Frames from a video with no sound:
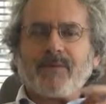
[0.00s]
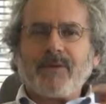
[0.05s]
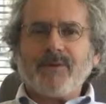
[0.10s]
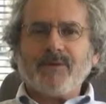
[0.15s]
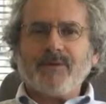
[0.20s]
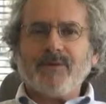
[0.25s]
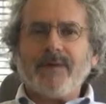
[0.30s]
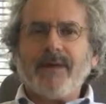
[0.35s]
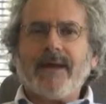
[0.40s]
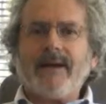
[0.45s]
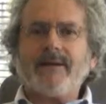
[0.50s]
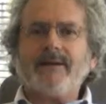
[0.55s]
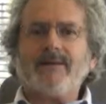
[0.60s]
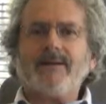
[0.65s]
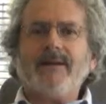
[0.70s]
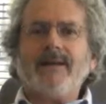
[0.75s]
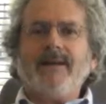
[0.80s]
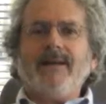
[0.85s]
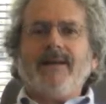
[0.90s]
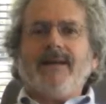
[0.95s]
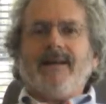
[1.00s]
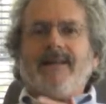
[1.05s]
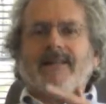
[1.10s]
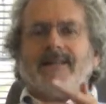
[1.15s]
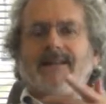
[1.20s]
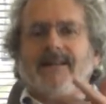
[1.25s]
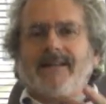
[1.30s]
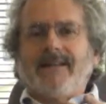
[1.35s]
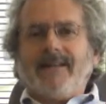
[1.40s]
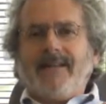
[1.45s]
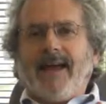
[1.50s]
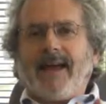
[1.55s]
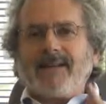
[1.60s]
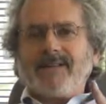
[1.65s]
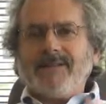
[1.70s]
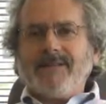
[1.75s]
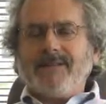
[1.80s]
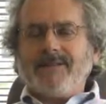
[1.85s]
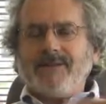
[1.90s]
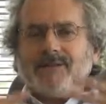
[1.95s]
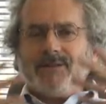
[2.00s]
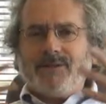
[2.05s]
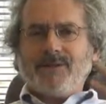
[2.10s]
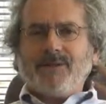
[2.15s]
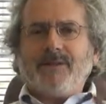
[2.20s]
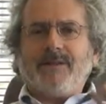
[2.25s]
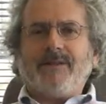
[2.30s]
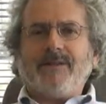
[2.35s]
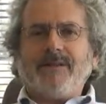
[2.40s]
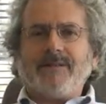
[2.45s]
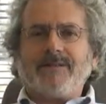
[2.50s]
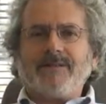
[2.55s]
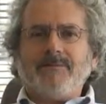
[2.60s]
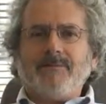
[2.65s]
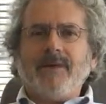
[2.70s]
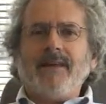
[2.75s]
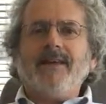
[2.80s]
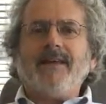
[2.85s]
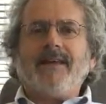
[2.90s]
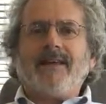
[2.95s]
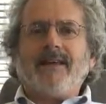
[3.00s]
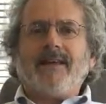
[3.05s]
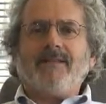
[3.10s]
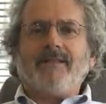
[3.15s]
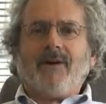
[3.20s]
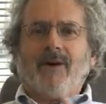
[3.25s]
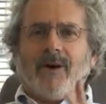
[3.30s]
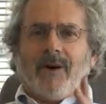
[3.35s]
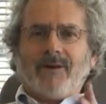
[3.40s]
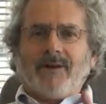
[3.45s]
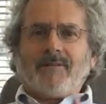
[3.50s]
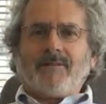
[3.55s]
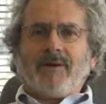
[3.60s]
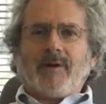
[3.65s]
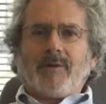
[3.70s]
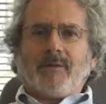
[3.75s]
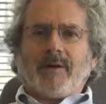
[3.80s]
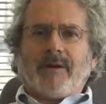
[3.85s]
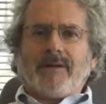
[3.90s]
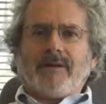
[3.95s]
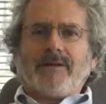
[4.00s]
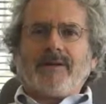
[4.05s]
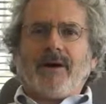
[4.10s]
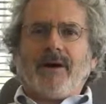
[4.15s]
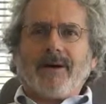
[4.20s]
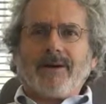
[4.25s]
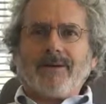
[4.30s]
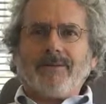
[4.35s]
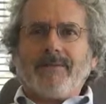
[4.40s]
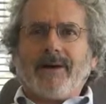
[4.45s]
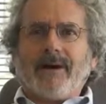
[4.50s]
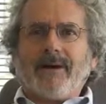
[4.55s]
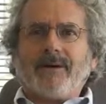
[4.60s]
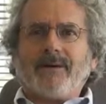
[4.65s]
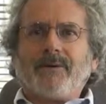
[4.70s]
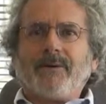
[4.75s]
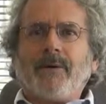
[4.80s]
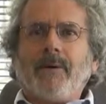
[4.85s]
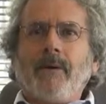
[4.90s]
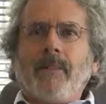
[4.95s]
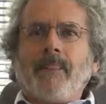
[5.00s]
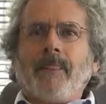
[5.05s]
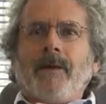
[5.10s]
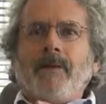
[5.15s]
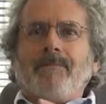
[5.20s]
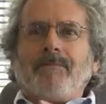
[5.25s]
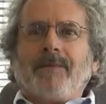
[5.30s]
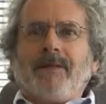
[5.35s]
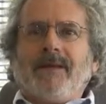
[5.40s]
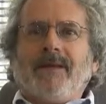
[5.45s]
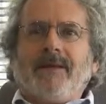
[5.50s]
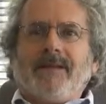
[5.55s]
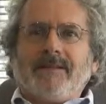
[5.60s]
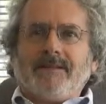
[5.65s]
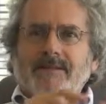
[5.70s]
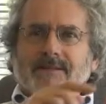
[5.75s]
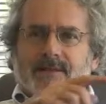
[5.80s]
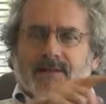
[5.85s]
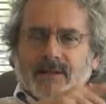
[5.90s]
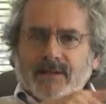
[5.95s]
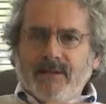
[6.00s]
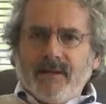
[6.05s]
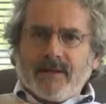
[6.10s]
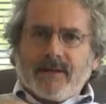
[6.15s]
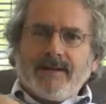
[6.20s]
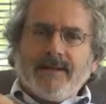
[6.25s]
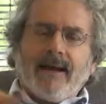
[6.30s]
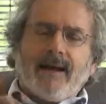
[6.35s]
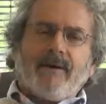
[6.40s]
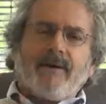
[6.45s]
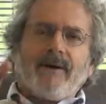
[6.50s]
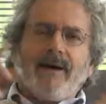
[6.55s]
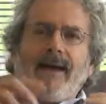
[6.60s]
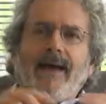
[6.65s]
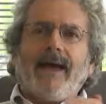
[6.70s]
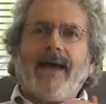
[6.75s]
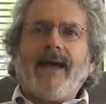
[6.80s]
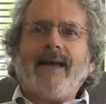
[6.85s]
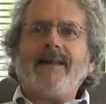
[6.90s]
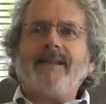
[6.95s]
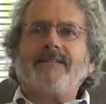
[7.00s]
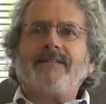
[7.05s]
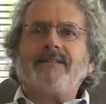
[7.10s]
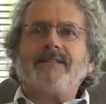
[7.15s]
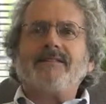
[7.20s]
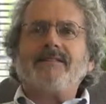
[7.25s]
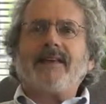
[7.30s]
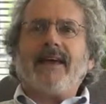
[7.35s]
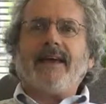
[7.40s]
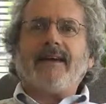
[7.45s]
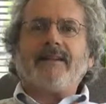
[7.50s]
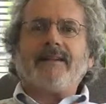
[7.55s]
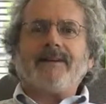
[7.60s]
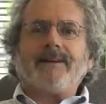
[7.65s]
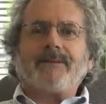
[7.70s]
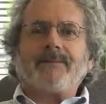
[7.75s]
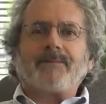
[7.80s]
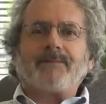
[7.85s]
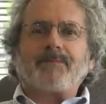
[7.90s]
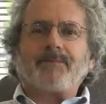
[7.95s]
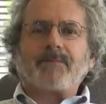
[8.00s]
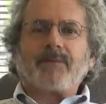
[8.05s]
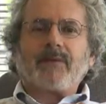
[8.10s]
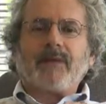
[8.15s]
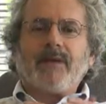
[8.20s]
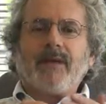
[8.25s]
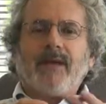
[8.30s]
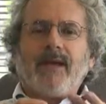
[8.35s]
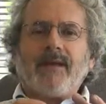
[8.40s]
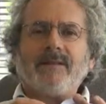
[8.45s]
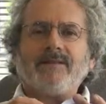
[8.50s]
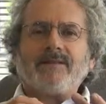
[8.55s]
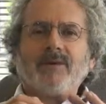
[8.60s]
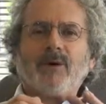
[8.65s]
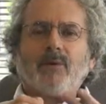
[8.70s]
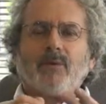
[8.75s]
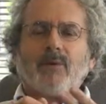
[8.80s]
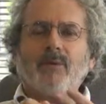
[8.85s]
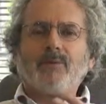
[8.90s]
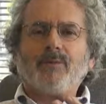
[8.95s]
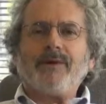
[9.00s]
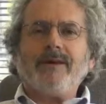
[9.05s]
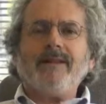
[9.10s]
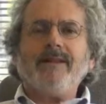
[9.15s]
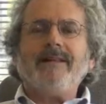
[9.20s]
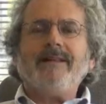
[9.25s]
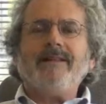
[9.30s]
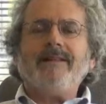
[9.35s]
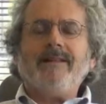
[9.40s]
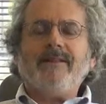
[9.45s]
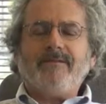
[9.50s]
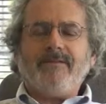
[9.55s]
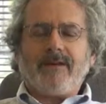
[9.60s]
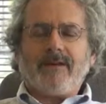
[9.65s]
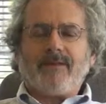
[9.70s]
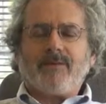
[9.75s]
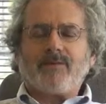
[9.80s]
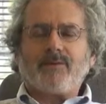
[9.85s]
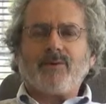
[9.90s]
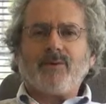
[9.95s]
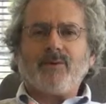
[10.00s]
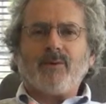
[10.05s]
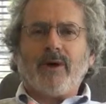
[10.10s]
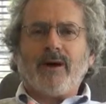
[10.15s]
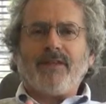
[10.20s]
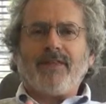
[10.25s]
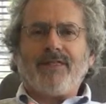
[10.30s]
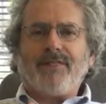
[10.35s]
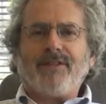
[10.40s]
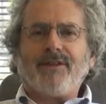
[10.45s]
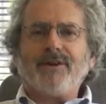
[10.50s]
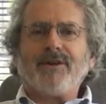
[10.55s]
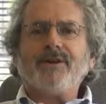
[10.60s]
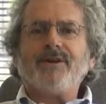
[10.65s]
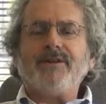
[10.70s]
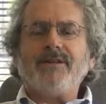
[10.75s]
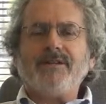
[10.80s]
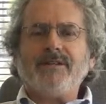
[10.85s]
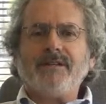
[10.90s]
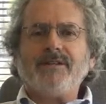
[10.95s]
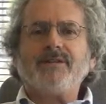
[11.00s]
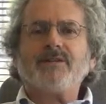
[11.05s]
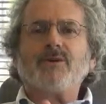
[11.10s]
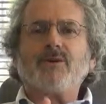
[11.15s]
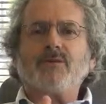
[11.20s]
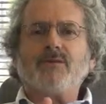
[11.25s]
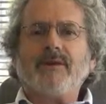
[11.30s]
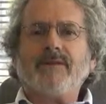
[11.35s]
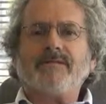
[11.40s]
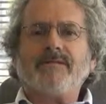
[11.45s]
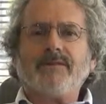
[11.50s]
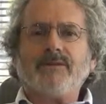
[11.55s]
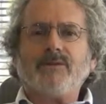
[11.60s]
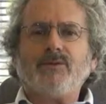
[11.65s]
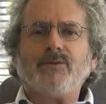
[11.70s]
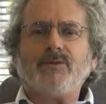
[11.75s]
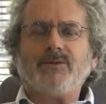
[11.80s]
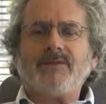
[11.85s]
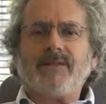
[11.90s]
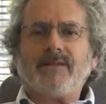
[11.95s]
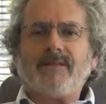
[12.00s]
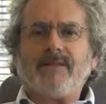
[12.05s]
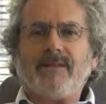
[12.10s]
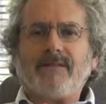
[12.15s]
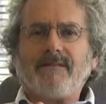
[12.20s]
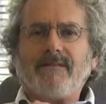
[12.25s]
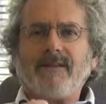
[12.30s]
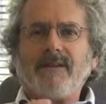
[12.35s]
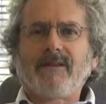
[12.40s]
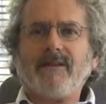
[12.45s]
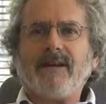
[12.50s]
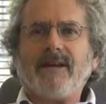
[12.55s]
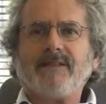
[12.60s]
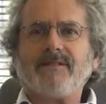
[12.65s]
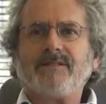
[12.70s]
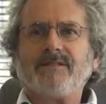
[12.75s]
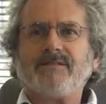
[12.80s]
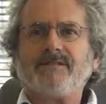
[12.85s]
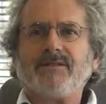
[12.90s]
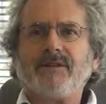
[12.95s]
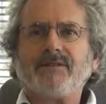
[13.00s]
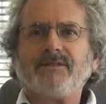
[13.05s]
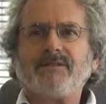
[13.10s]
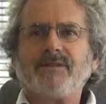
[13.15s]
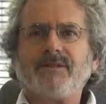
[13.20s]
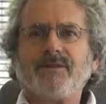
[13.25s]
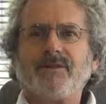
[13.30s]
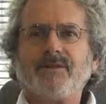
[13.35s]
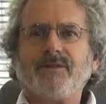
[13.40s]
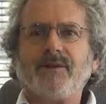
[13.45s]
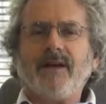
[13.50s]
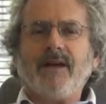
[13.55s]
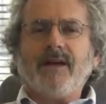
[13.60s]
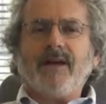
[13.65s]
So now, the connection to this meeting and the heart of what I want to talk about is to look now ahead at the scaling. And so we're really living through a third digital revolution that unites the first two.